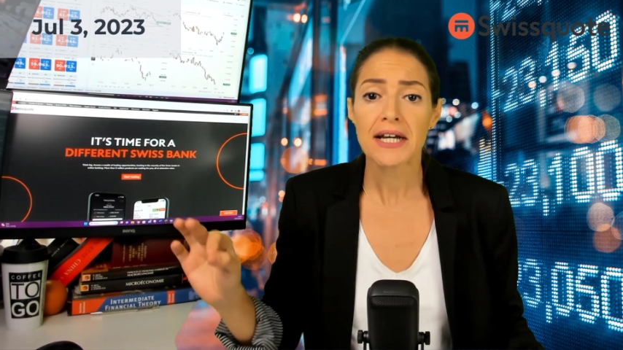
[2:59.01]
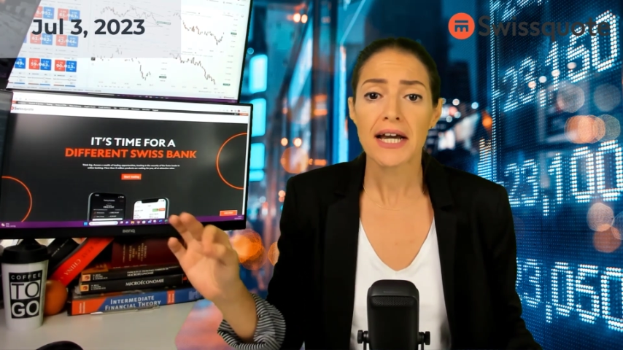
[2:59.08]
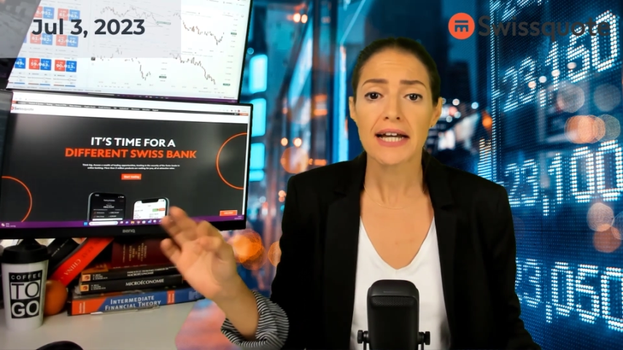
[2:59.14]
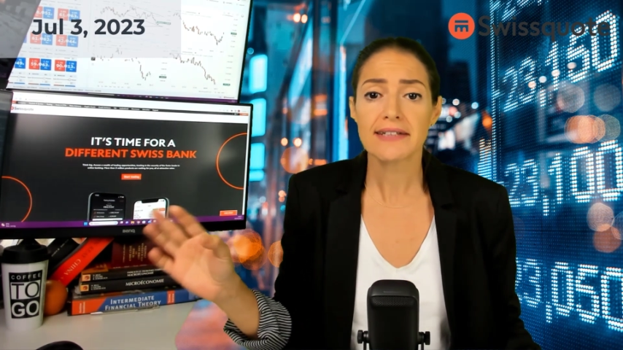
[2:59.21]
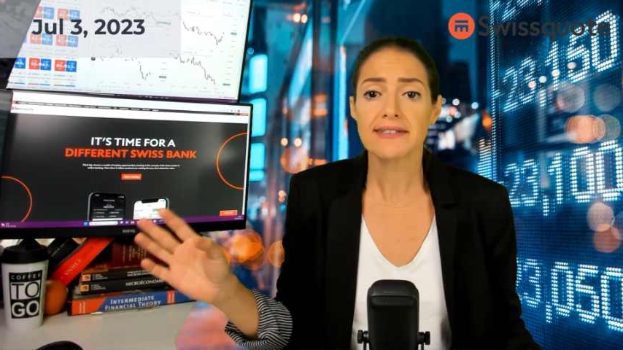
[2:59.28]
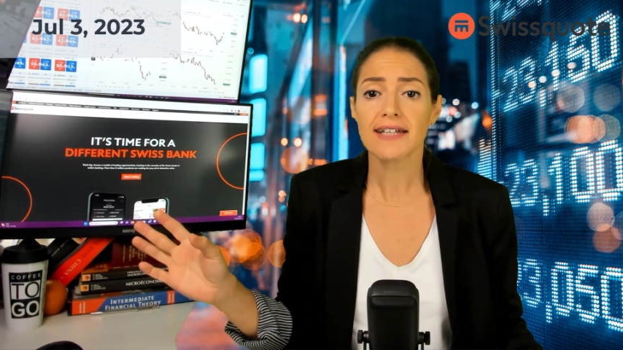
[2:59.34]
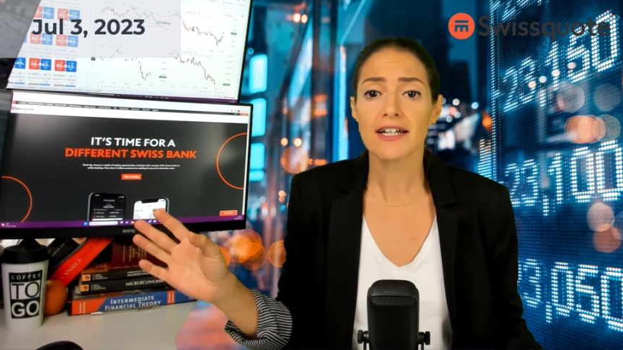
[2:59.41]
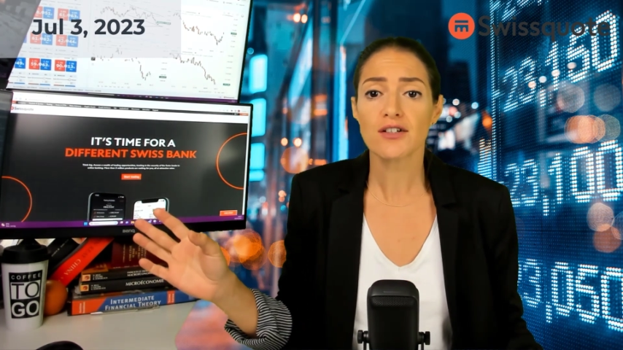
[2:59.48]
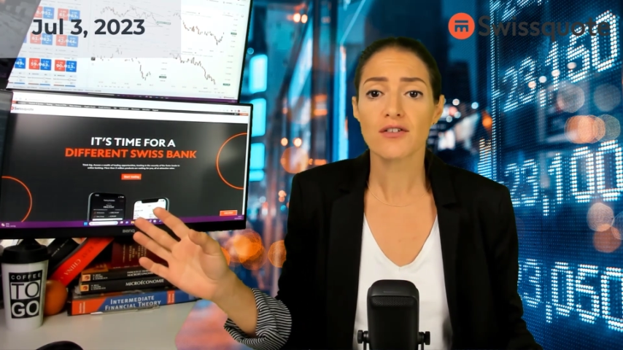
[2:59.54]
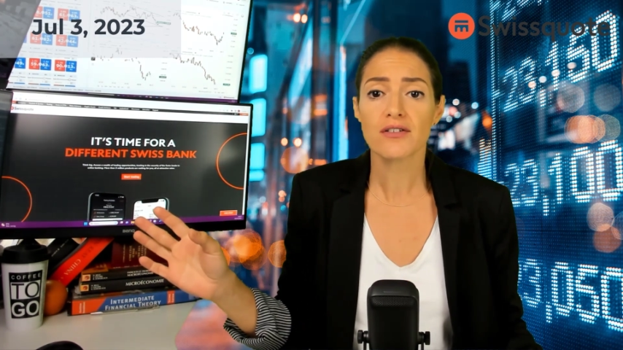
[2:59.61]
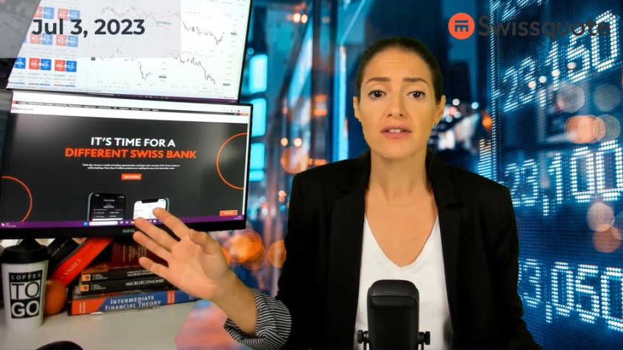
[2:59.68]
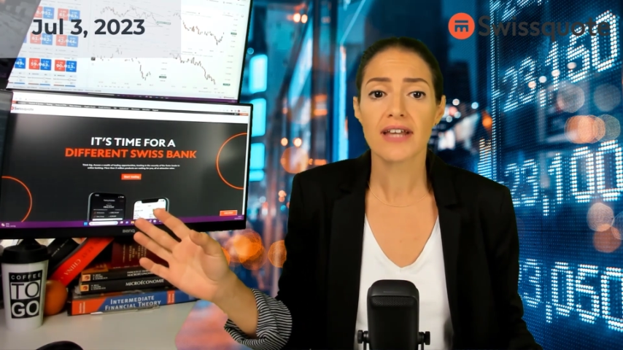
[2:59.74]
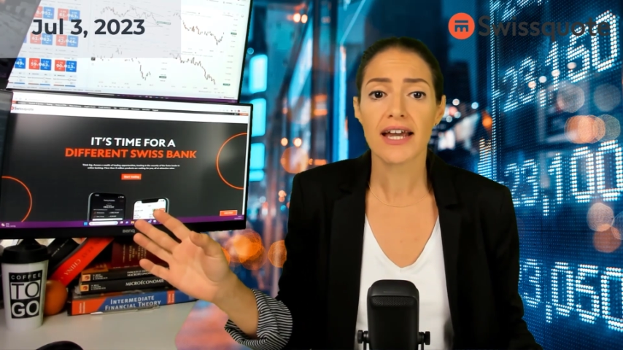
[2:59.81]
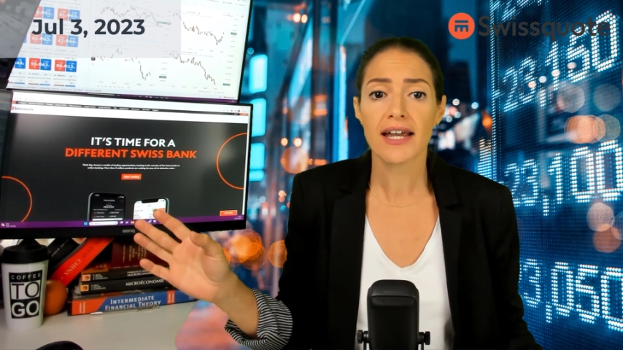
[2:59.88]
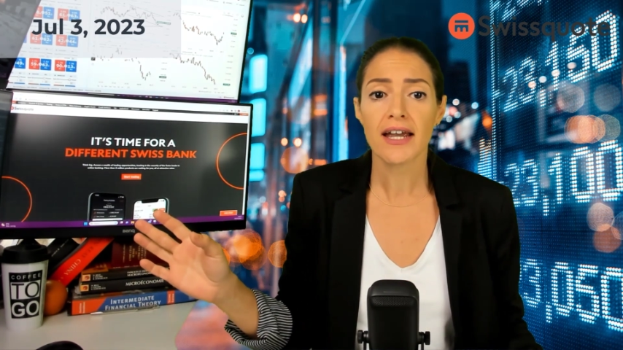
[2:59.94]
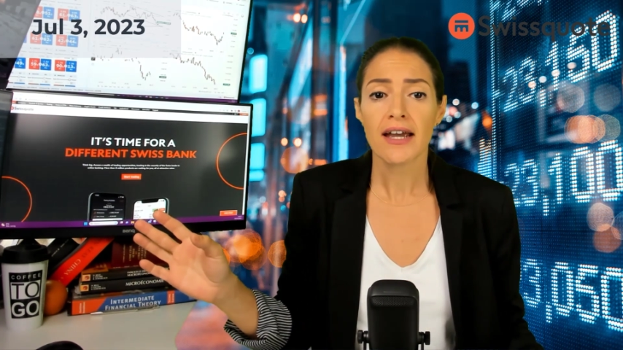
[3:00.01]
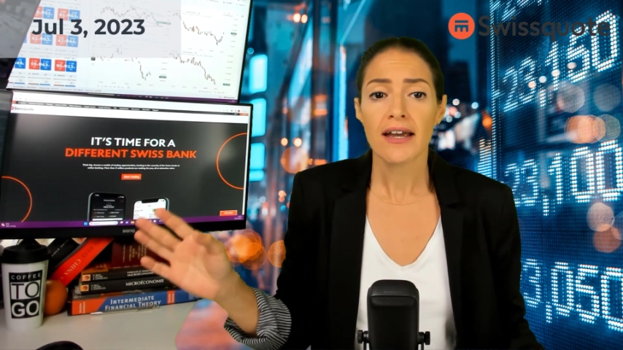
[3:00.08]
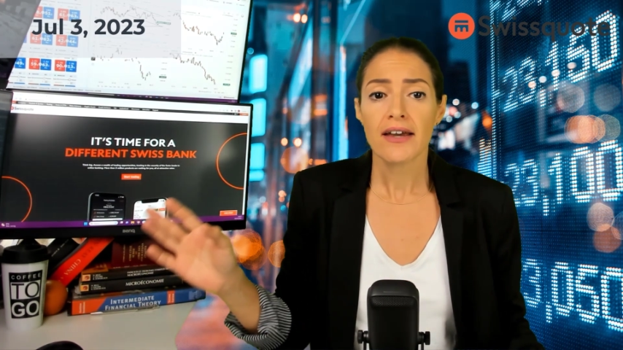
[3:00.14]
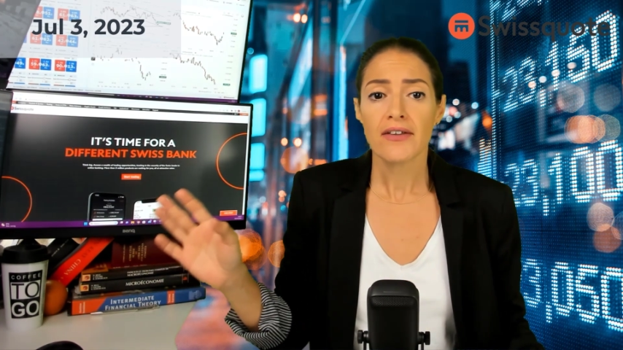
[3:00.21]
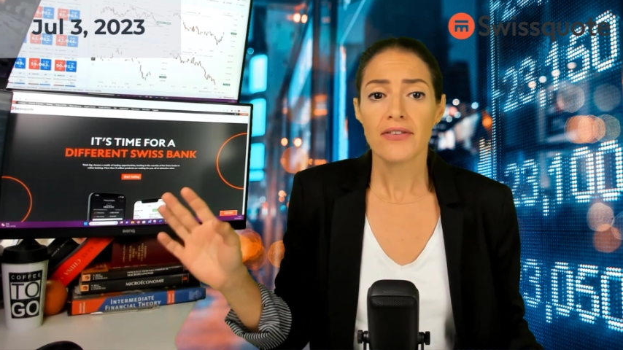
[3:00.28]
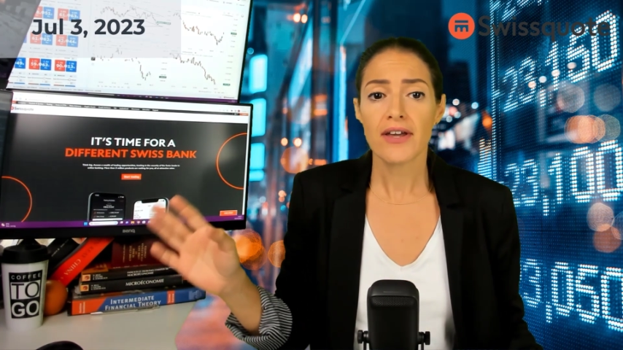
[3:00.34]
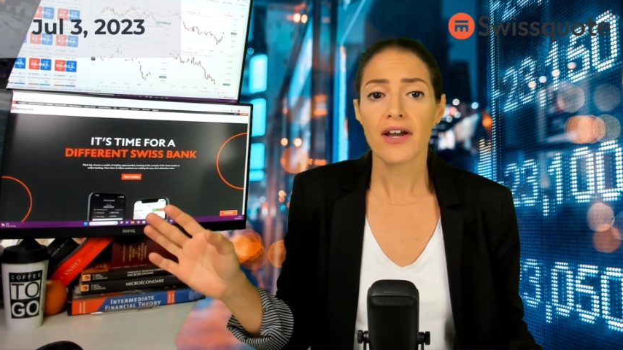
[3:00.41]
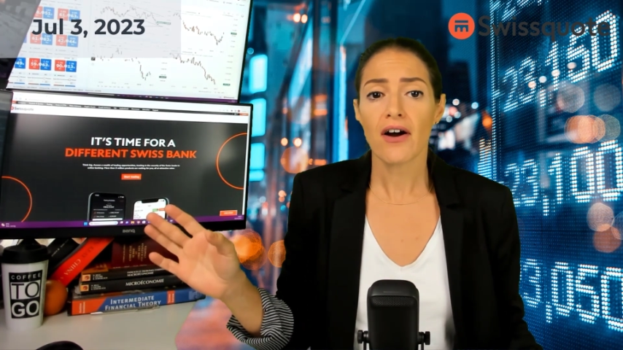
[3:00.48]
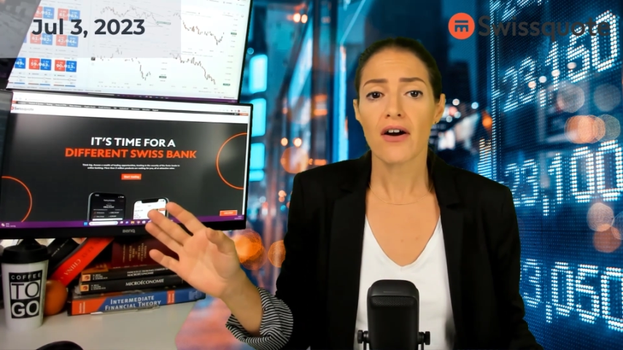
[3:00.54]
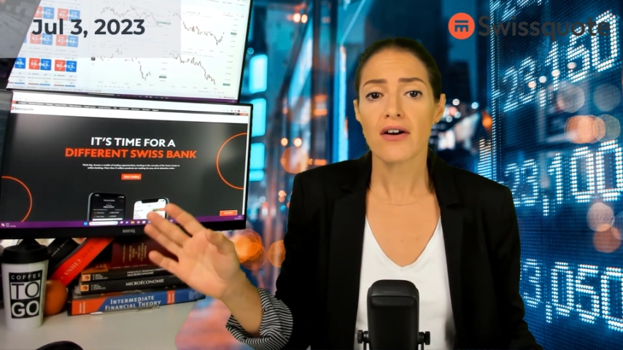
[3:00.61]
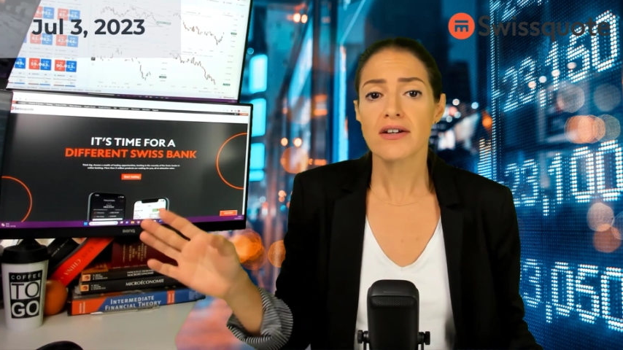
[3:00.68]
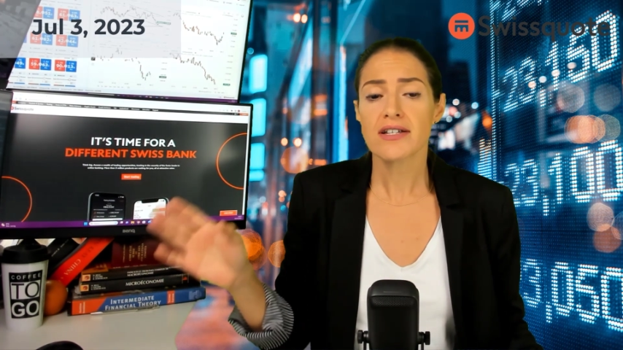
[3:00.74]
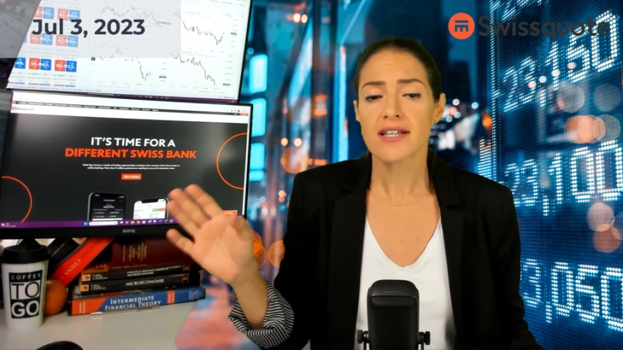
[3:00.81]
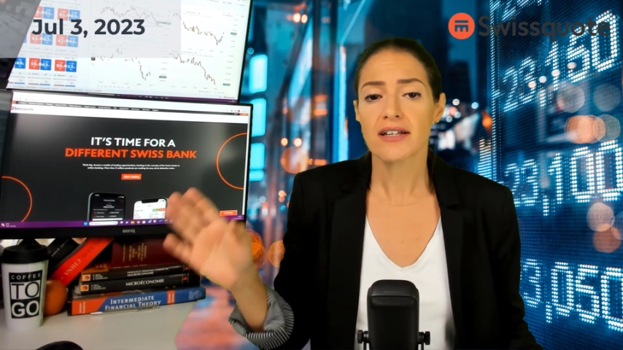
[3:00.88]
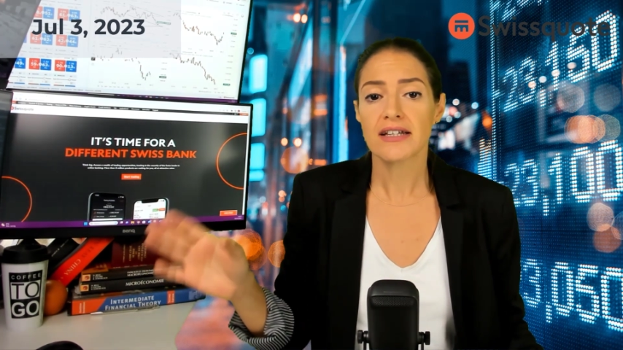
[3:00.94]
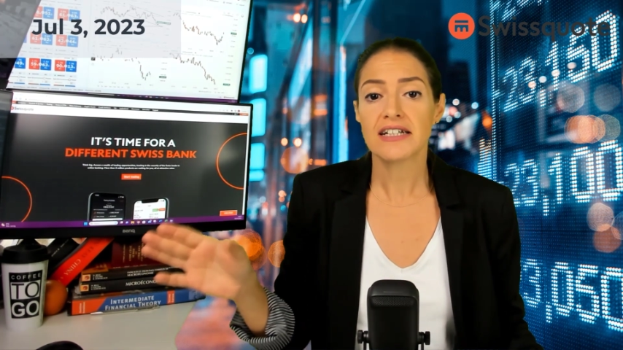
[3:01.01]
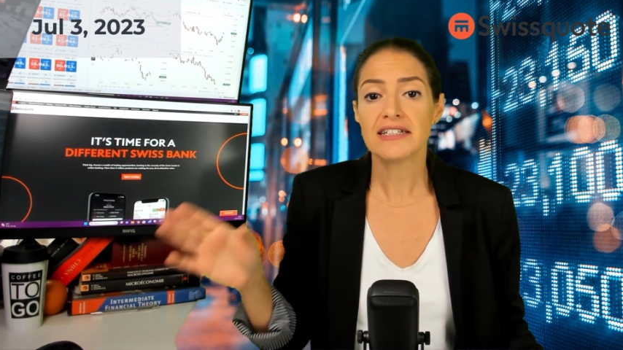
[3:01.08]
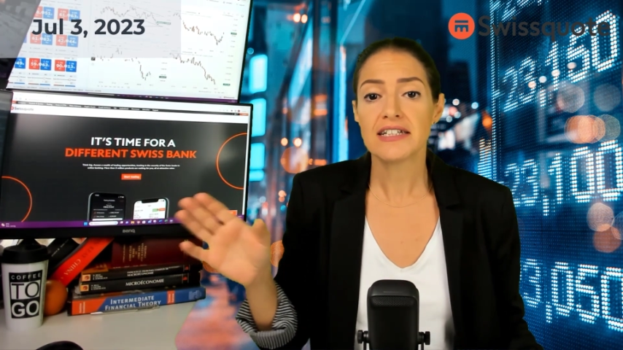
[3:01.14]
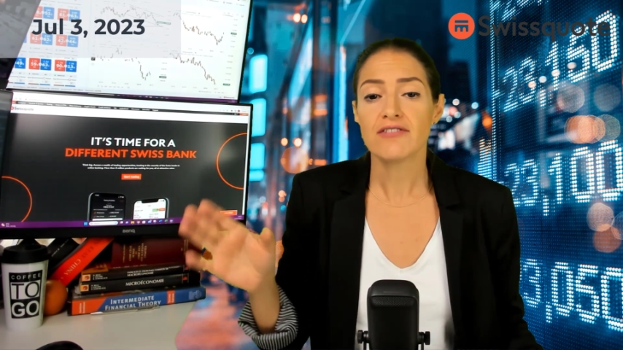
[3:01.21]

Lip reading: at the end of the day, they are selling